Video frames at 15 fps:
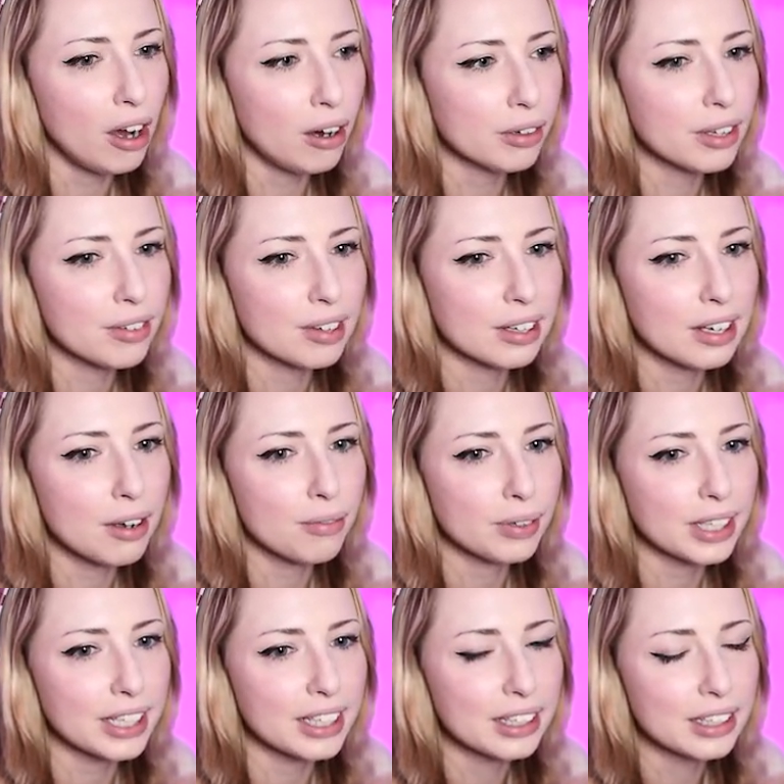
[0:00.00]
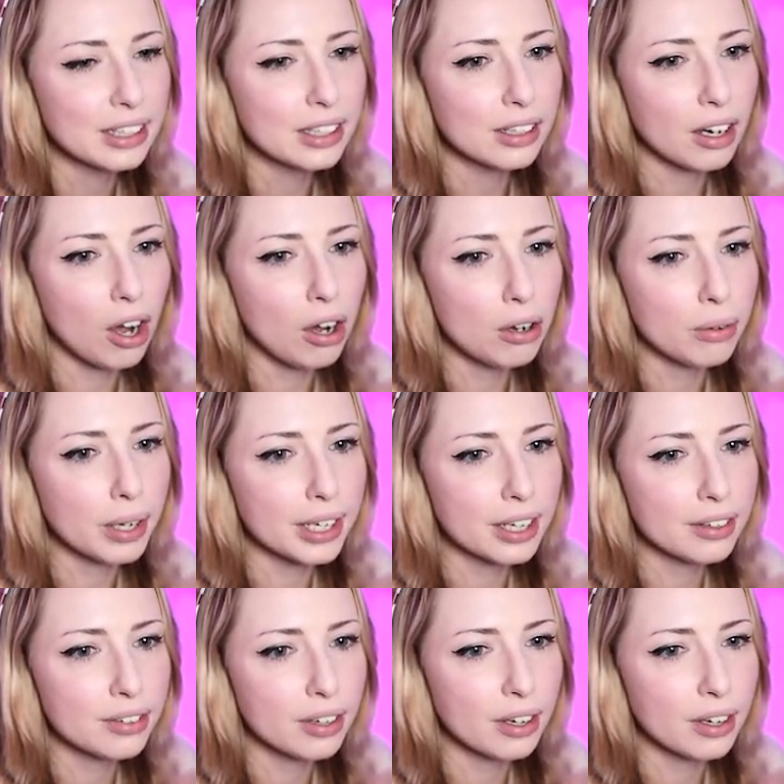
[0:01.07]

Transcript: Oh, there's a lovely, oh, I get